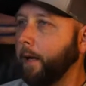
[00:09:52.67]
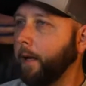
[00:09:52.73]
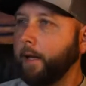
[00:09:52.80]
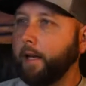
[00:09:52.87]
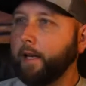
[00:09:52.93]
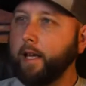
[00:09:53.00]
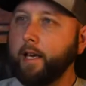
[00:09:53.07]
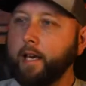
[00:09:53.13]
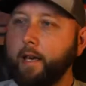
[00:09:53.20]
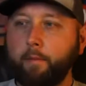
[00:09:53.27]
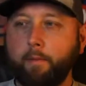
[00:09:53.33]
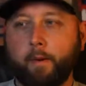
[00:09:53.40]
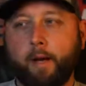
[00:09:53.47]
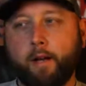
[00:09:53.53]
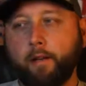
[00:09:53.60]
Again, keep
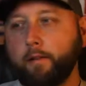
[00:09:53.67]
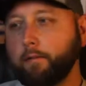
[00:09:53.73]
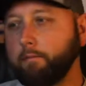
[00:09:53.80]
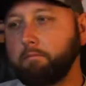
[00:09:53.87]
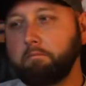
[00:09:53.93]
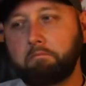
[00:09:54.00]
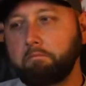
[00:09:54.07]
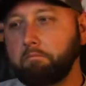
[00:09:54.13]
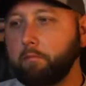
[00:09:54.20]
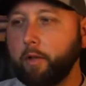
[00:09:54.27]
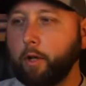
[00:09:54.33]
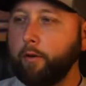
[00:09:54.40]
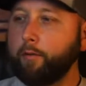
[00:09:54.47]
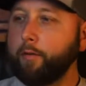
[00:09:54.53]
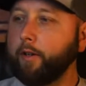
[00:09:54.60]
in mind,
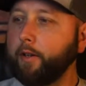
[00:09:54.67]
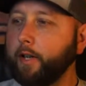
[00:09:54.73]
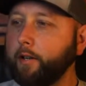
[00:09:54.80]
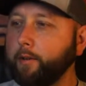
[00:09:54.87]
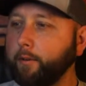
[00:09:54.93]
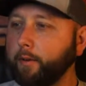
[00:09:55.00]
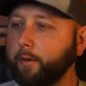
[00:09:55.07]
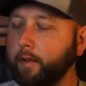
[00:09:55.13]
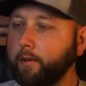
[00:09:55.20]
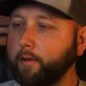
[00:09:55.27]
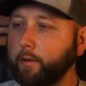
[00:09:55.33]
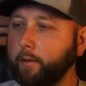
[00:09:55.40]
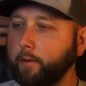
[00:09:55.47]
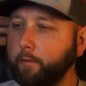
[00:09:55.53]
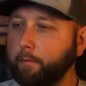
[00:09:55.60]
no affiliation with
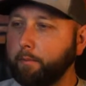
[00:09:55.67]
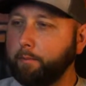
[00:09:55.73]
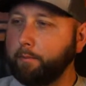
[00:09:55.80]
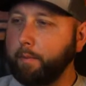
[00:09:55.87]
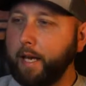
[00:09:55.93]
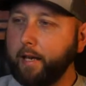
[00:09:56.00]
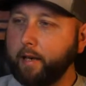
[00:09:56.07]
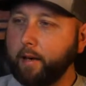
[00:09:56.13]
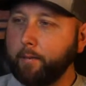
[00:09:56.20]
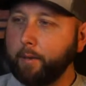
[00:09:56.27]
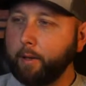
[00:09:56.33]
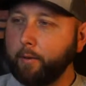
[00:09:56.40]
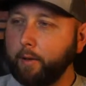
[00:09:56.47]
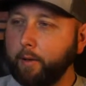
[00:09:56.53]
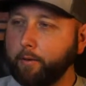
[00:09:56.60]
this bait
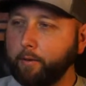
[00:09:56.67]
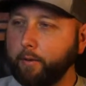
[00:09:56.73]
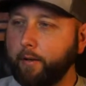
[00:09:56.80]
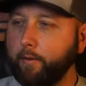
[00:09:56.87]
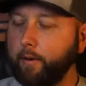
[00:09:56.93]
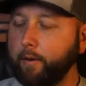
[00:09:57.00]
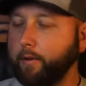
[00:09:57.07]
company whatsoever.